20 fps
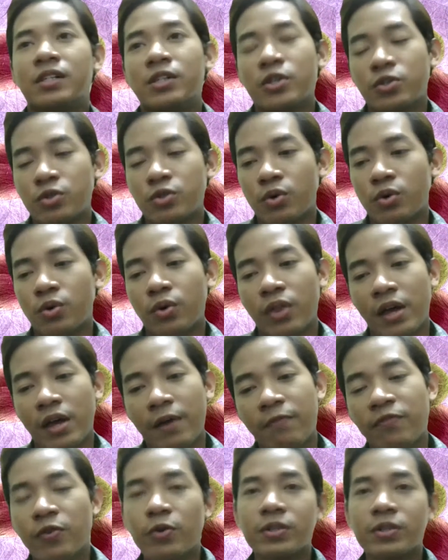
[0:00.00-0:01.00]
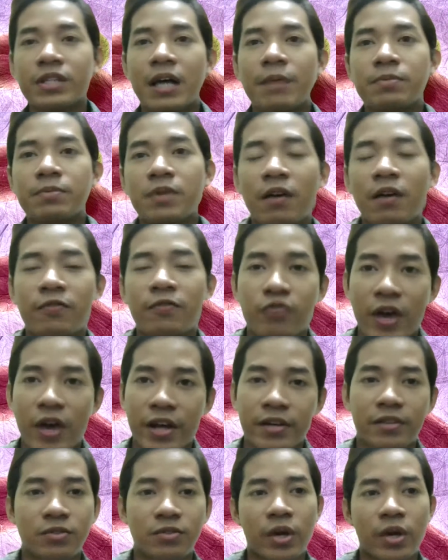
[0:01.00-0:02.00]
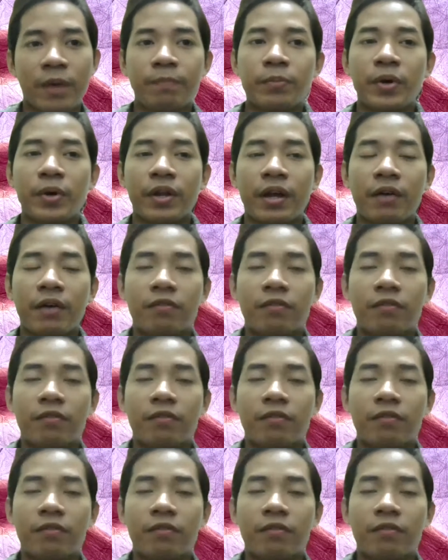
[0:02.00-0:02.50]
So there are a few types of trackers. You can put that